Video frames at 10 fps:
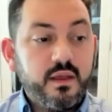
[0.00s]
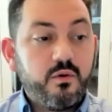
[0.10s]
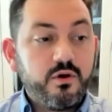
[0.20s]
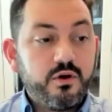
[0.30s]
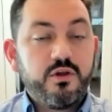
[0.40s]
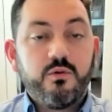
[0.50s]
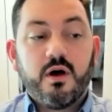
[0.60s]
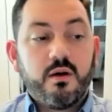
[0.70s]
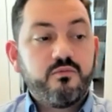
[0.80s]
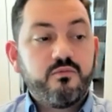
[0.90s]
will hook you
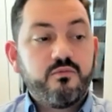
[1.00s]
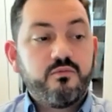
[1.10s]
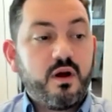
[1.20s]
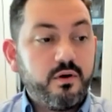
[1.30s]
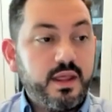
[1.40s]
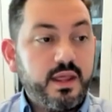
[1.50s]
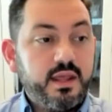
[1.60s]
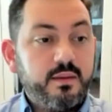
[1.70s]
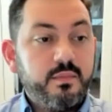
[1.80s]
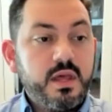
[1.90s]
up drop
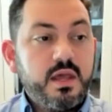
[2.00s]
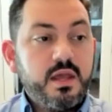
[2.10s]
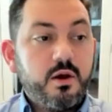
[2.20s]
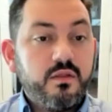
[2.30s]
our name.